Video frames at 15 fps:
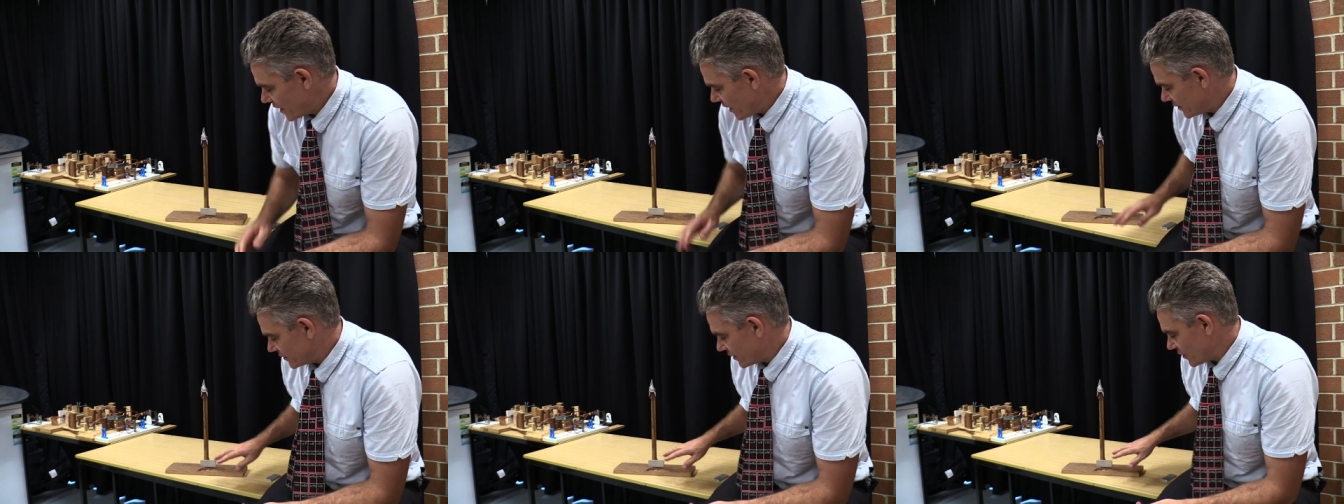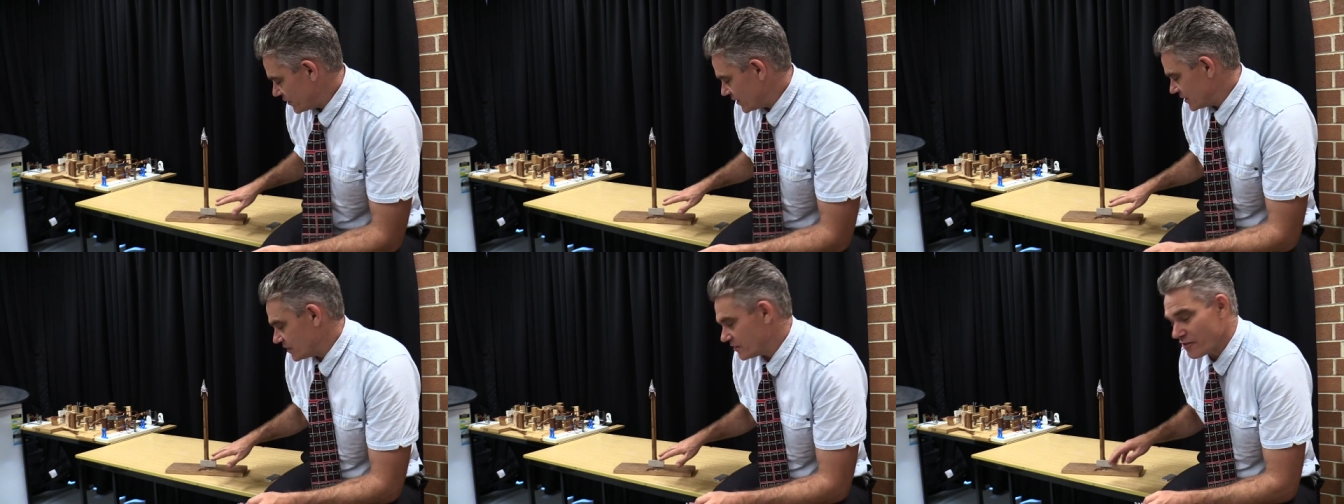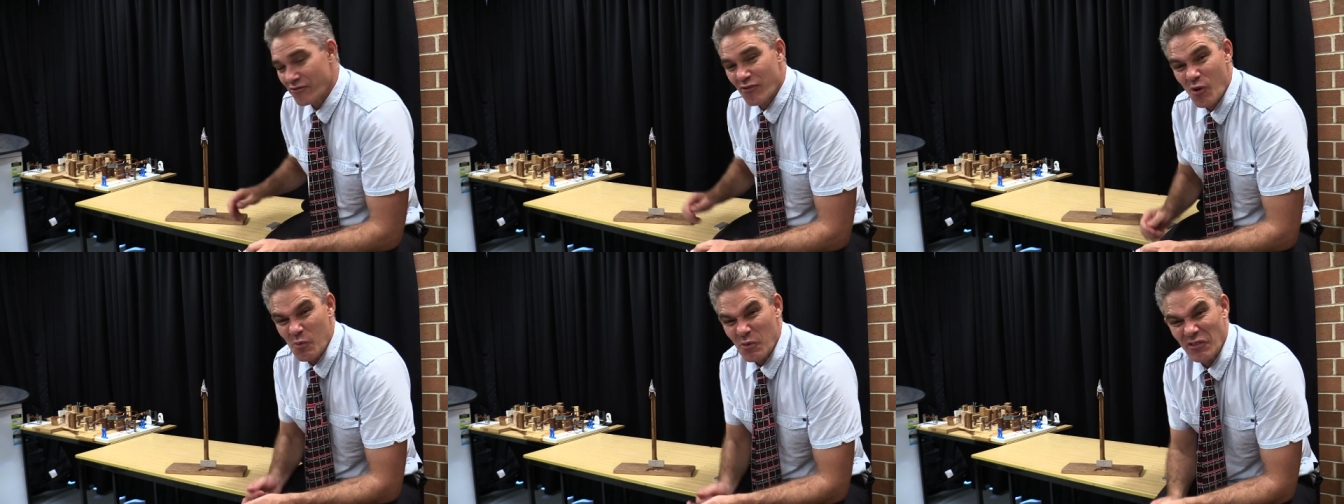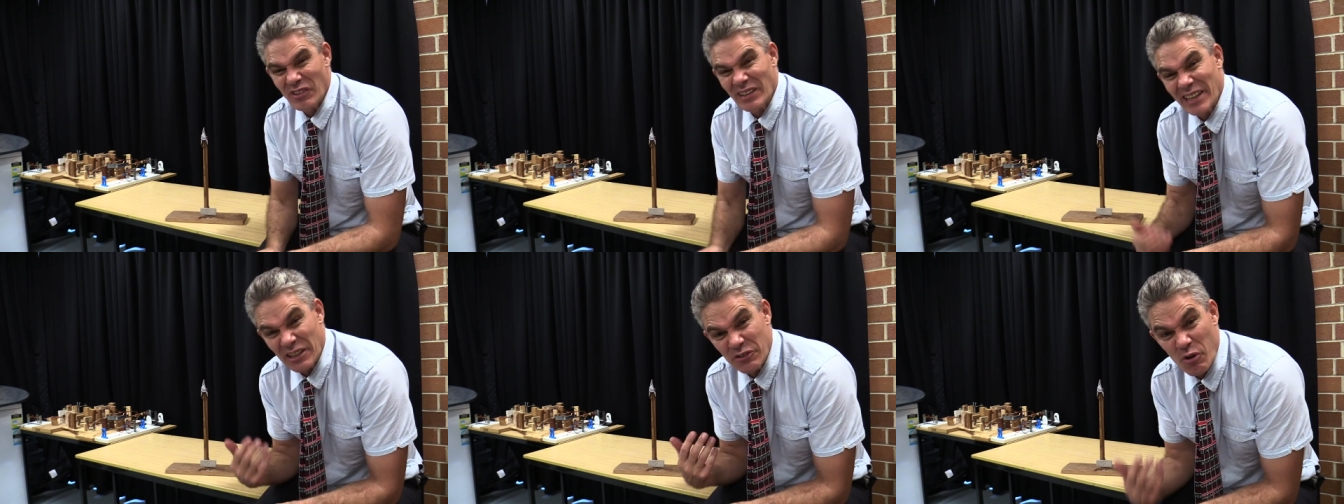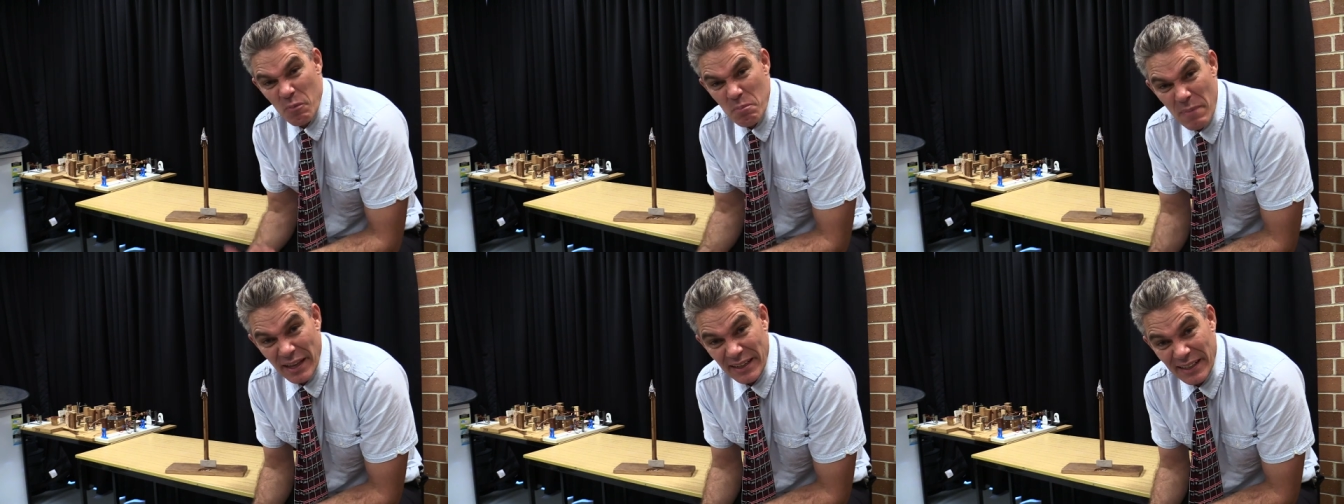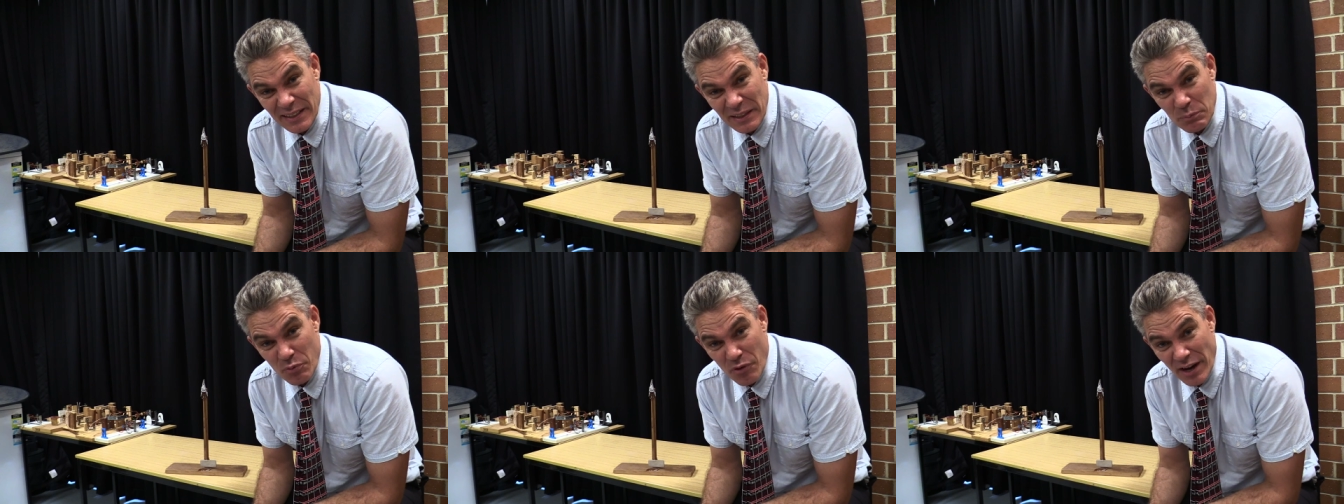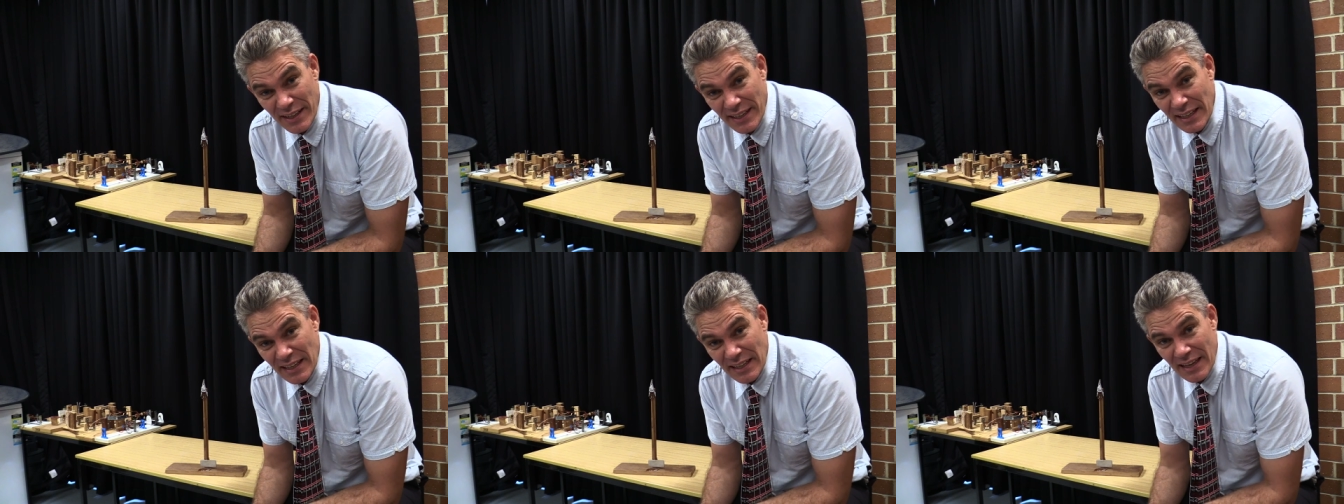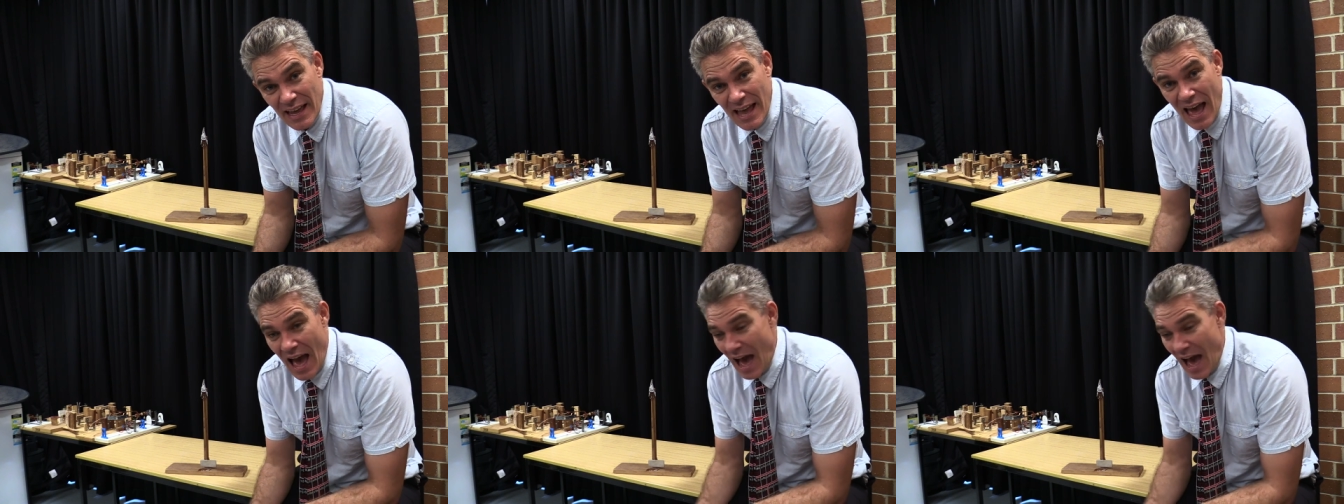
And so this is a form of electromagnetic braking,